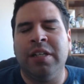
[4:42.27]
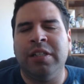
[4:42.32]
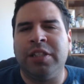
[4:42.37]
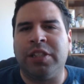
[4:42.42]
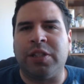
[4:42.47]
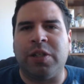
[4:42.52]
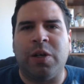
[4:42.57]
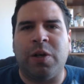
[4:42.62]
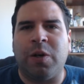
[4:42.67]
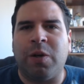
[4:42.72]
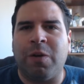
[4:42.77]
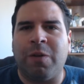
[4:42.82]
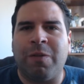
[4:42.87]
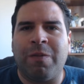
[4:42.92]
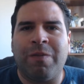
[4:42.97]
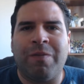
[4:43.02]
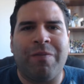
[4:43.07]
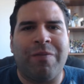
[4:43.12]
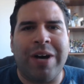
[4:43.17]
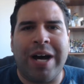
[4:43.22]

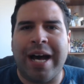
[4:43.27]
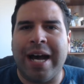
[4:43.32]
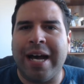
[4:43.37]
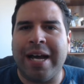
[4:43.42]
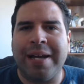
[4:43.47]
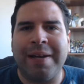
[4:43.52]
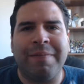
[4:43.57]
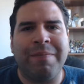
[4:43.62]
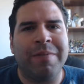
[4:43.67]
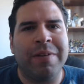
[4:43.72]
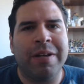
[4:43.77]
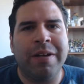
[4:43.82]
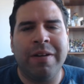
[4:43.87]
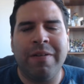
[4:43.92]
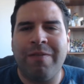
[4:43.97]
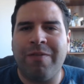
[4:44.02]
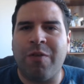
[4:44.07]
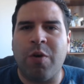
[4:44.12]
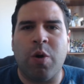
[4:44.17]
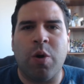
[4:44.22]
So 5,
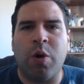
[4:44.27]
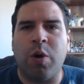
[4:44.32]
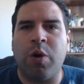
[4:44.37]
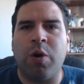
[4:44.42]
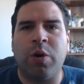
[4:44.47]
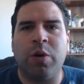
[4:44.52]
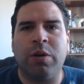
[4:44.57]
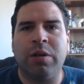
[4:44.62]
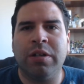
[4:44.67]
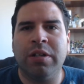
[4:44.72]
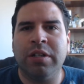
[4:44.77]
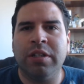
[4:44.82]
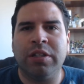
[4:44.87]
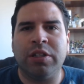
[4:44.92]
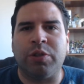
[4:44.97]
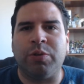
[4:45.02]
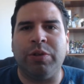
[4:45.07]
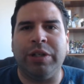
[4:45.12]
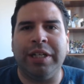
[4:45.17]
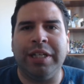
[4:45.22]
4,
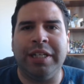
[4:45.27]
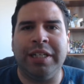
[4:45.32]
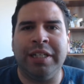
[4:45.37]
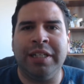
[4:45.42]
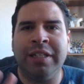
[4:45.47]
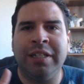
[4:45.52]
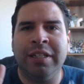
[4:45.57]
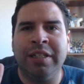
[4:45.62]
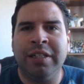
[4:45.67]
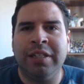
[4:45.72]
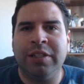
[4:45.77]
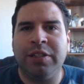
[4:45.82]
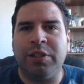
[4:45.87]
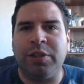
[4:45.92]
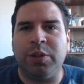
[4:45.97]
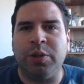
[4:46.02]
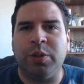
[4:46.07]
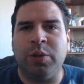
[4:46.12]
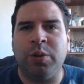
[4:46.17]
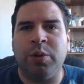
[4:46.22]
3,
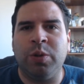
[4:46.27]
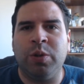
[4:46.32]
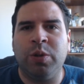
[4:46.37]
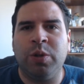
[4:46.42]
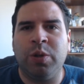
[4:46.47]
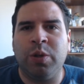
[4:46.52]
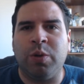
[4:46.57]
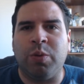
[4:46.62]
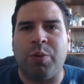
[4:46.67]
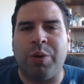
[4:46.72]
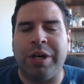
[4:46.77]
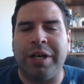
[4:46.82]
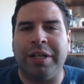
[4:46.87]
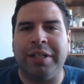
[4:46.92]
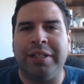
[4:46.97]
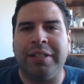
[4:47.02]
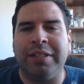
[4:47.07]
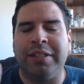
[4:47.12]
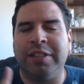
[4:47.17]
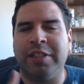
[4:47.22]
2,
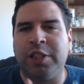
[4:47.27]
1.